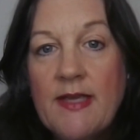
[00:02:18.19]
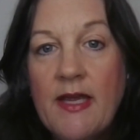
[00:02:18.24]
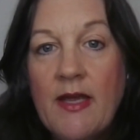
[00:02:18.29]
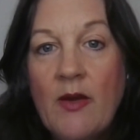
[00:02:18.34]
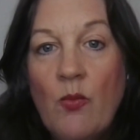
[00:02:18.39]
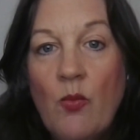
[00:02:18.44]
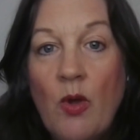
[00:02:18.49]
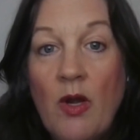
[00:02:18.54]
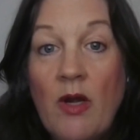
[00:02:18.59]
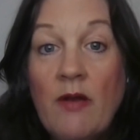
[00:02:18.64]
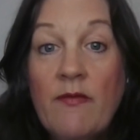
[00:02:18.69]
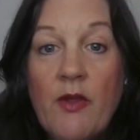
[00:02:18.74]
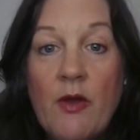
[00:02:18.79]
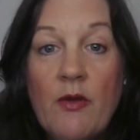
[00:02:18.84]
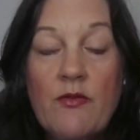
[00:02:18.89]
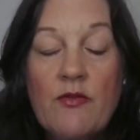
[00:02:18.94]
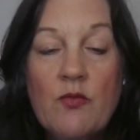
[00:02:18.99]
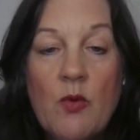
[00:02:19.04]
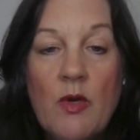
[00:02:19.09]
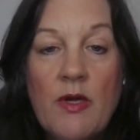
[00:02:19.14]
And one of
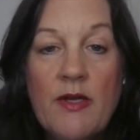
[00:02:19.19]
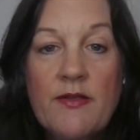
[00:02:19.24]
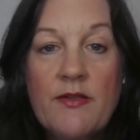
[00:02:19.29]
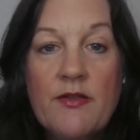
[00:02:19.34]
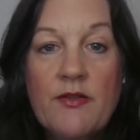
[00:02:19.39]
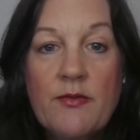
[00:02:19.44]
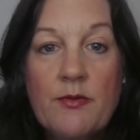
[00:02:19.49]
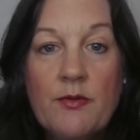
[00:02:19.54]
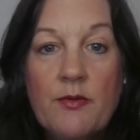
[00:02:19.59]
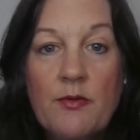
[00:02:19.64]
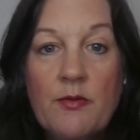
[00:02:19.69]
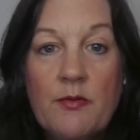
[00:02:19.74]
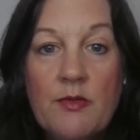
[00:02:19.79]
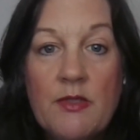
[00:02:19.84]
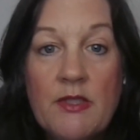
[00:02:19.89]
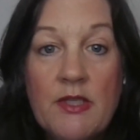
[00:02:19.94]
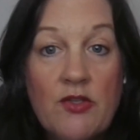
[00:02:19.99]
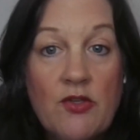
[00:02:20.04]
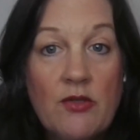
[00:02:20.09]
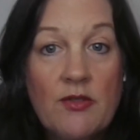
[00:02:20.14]
those was through
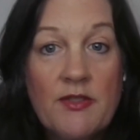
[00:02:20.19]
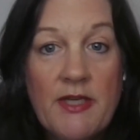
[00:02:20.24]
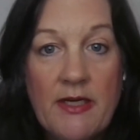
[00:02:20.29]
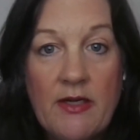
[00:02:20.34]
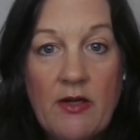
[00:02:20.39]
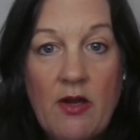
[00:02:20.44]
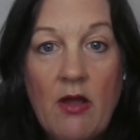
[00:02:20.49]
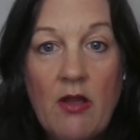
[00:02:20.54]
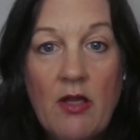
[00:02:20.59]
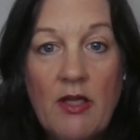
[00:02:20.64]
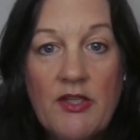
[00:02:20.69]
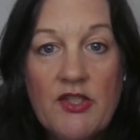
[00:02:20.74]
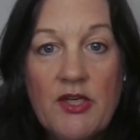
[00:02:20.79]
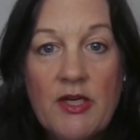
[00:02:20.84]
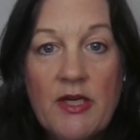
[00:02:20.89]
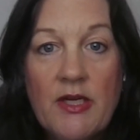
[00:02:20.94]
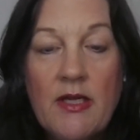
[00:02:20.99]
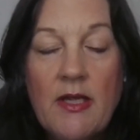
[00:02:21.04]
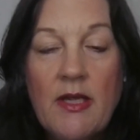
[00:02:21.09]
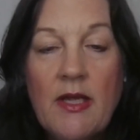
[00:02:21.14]
digital
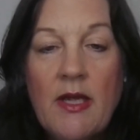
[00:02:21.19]
technology.